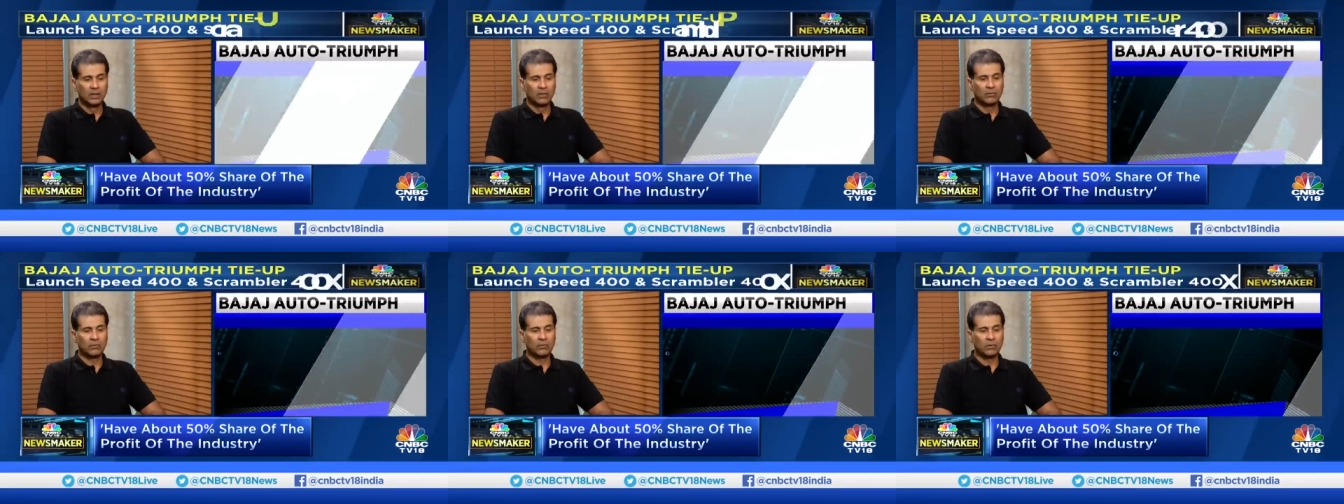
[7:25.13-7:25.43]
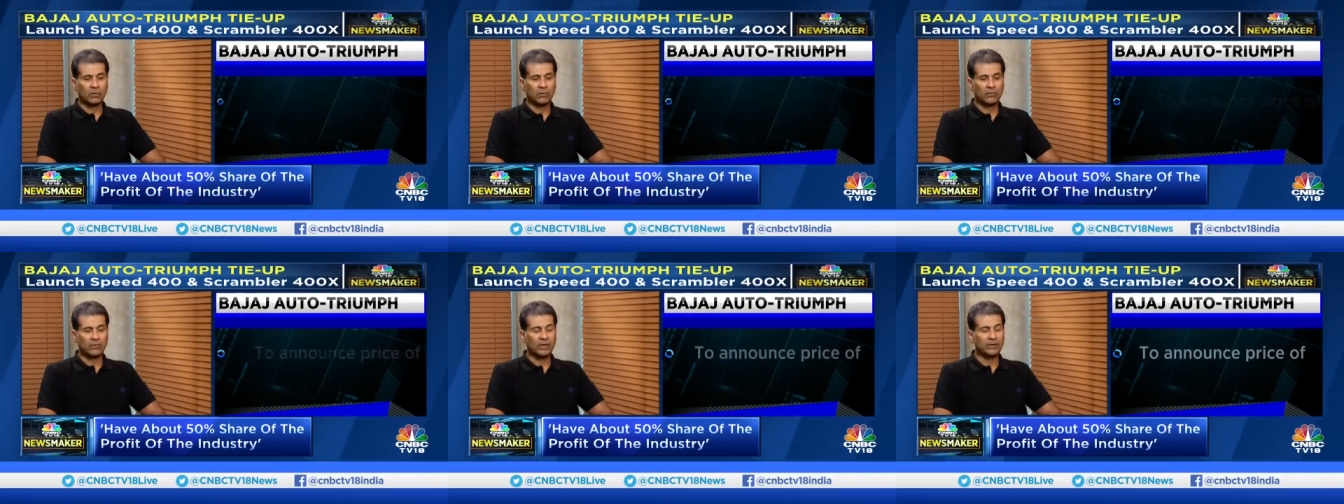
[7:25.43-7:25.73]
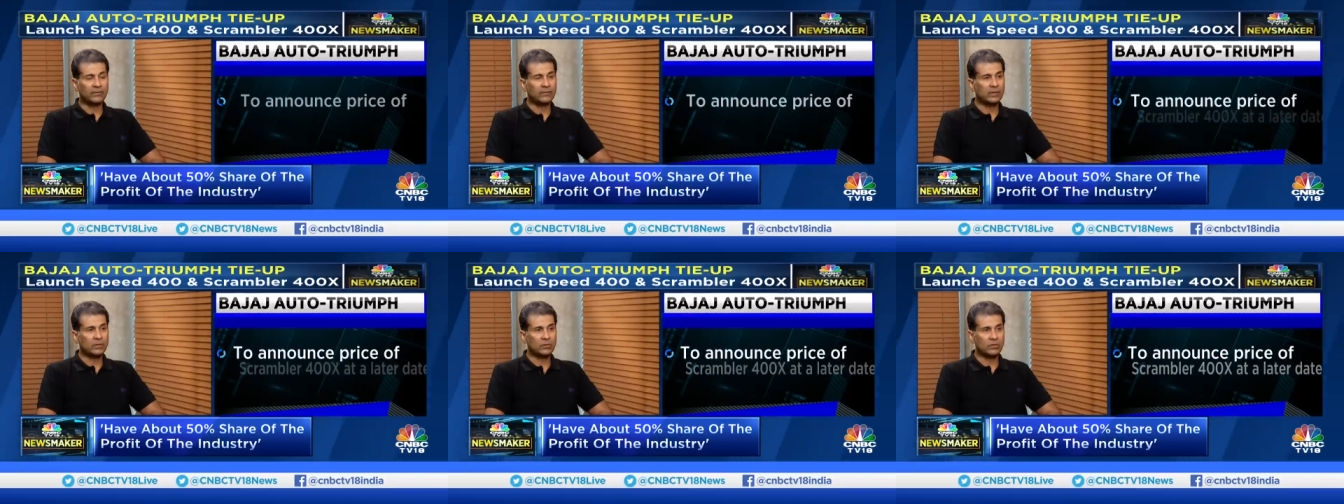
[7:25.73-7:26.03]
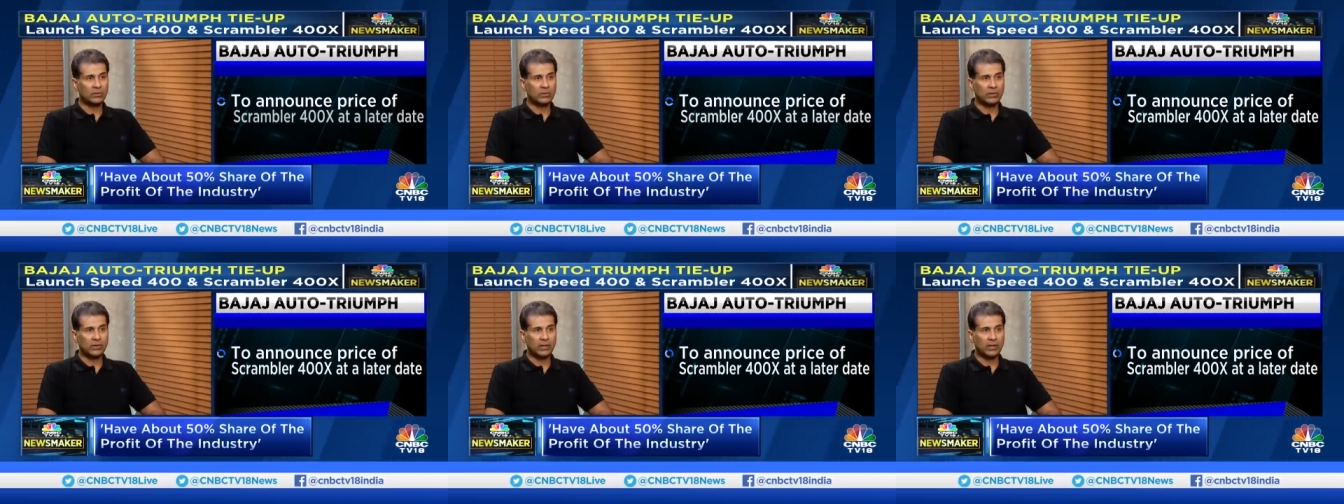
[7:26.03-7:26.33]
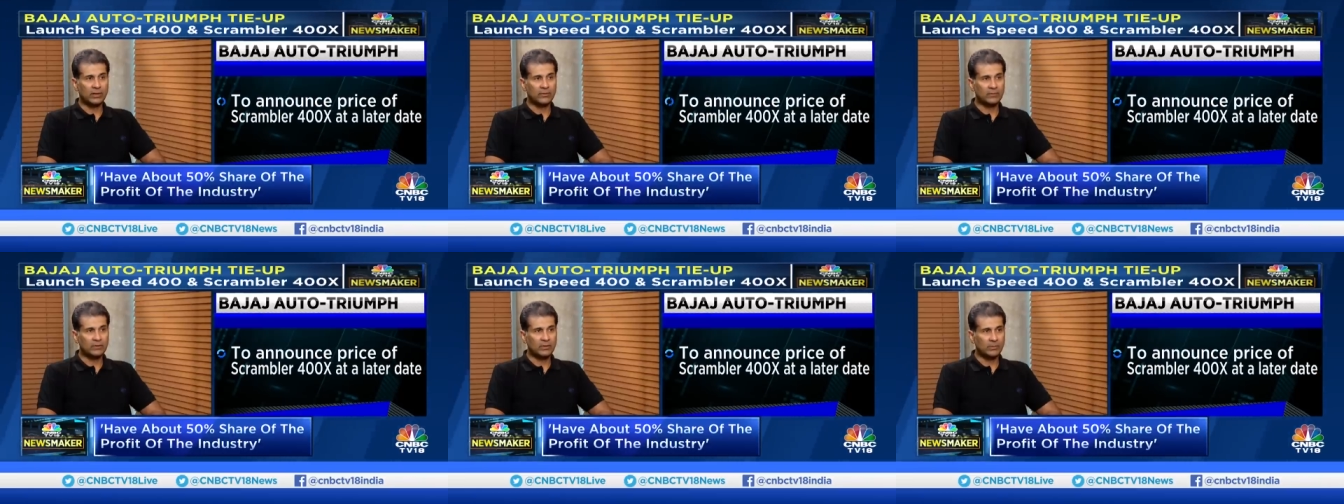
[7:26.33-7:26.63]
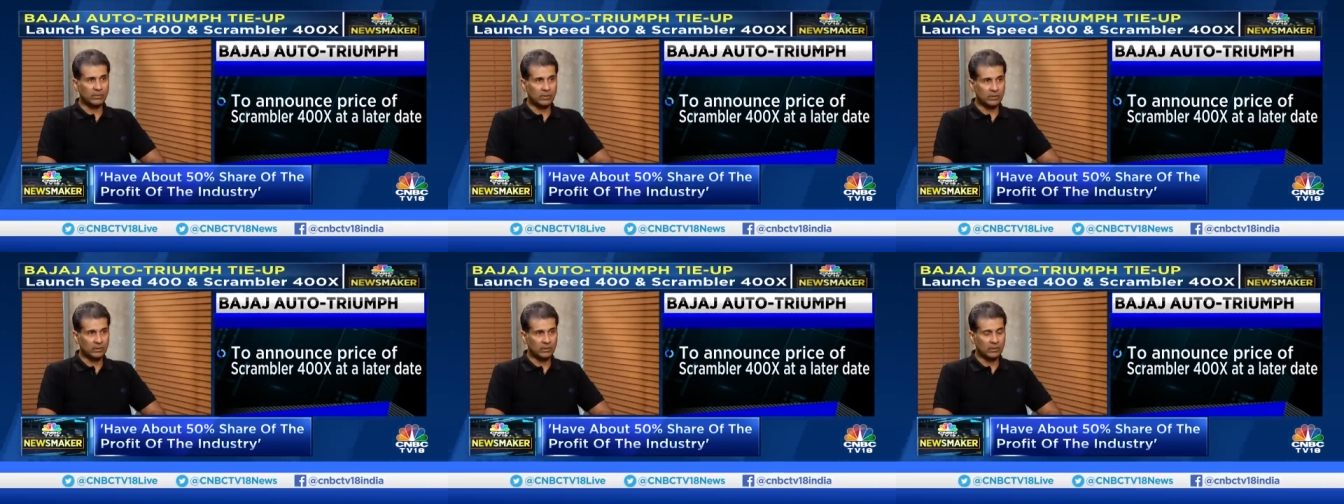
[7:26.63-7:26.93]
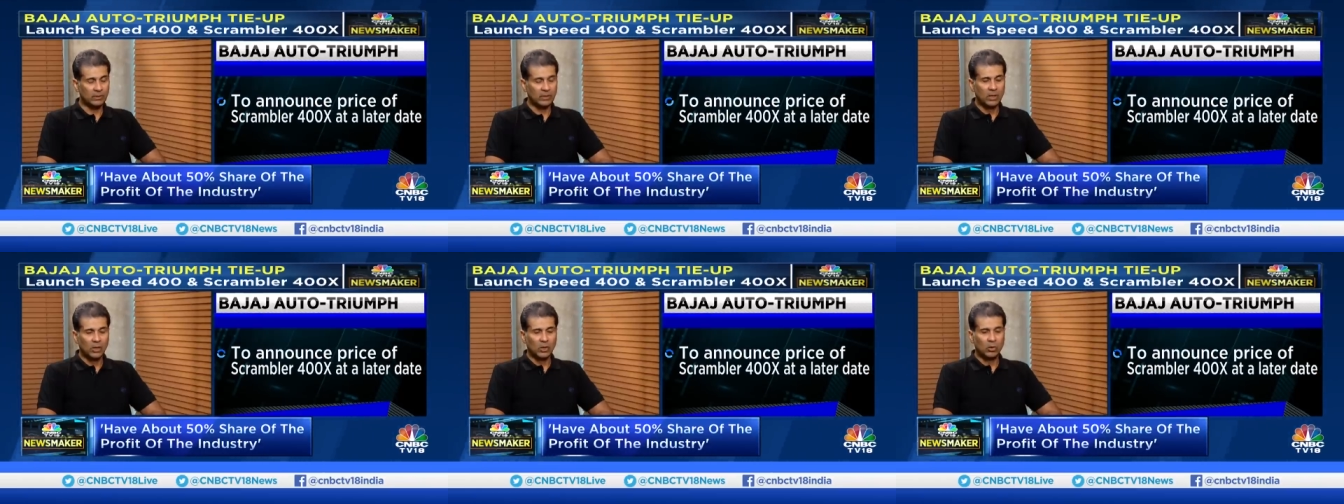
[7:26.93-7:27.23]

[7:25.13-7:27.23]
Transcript: for 5,000 triumphs a month.